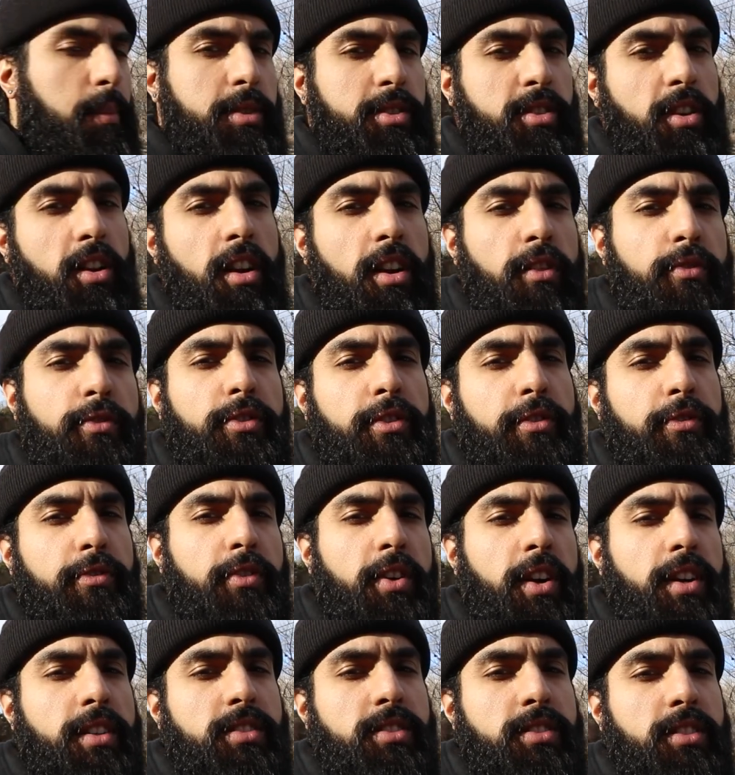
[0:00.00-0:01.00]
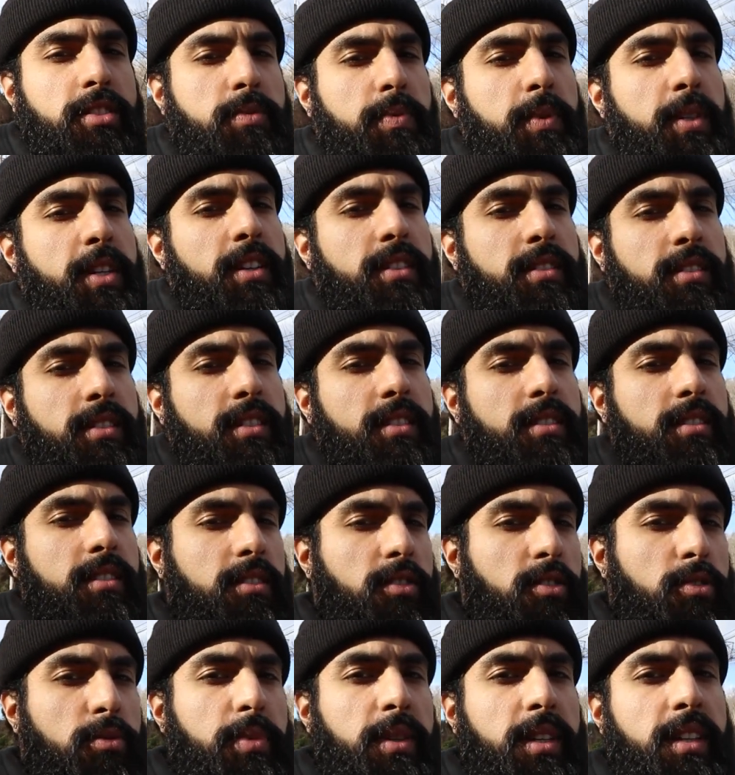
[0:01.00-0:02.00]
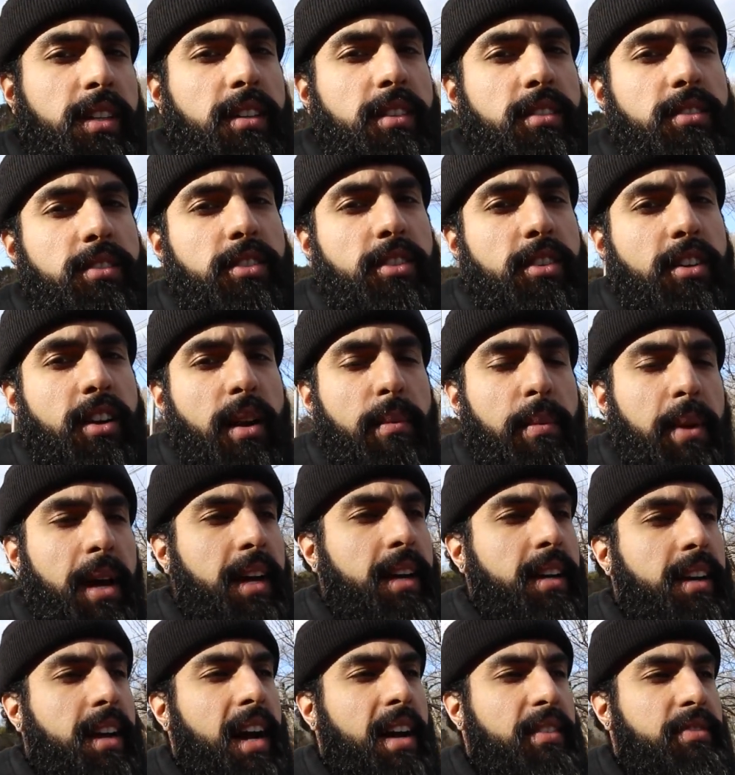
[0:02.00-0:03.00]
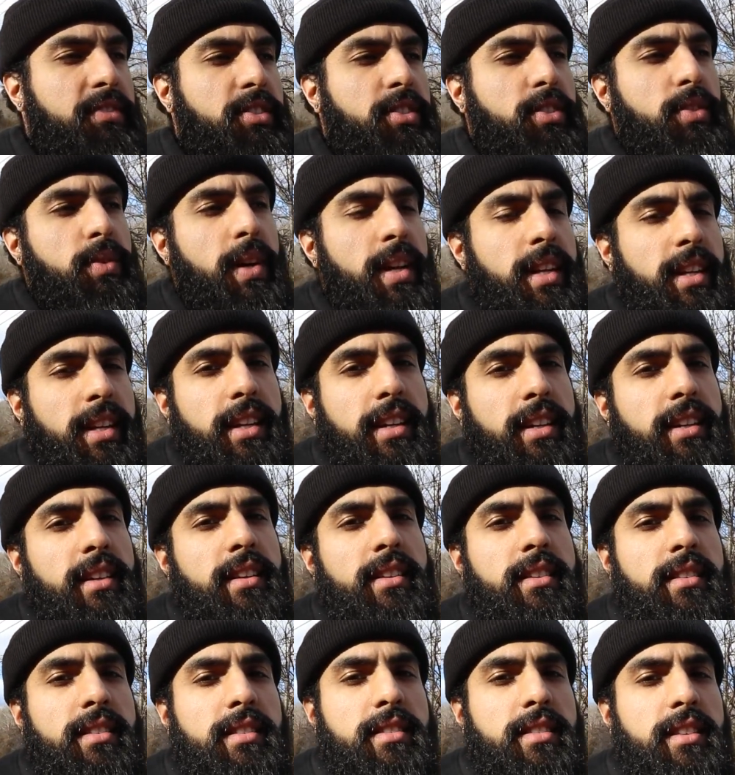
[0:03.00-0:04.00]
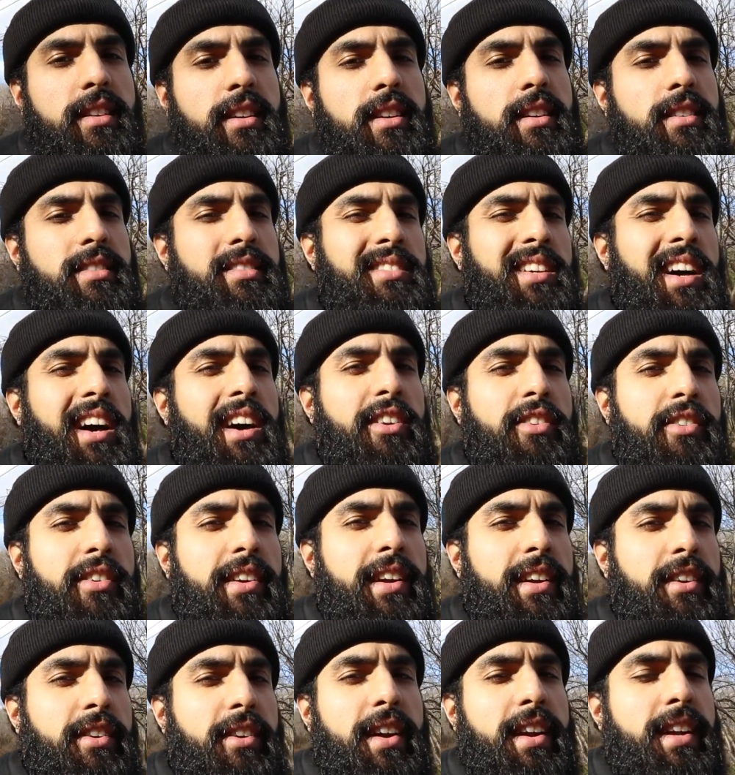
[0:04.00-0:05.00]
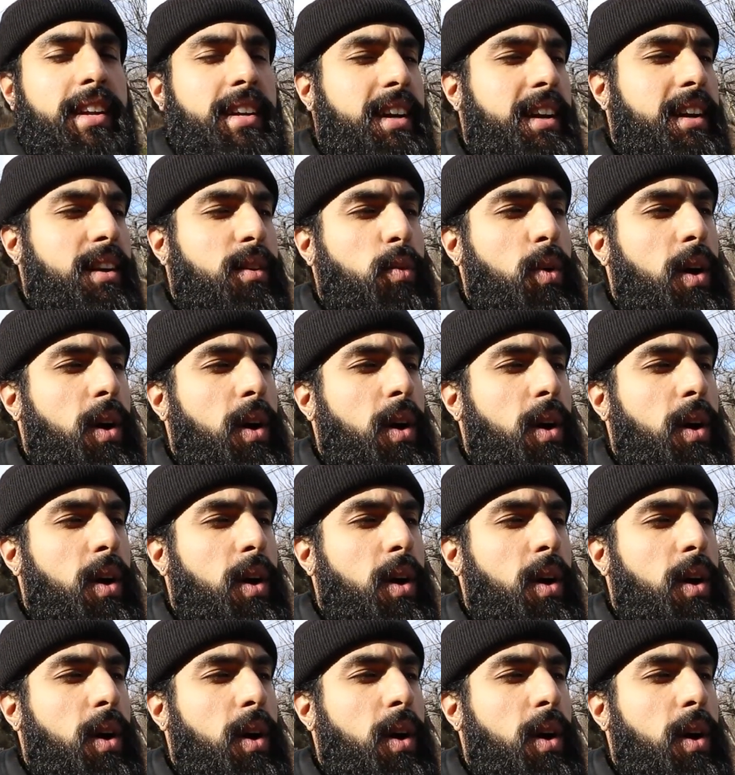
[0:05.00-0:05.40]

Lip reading: gonna start off with the fronts just because it is a little bit easier. I'm not gonna have to do any soldering or any kind of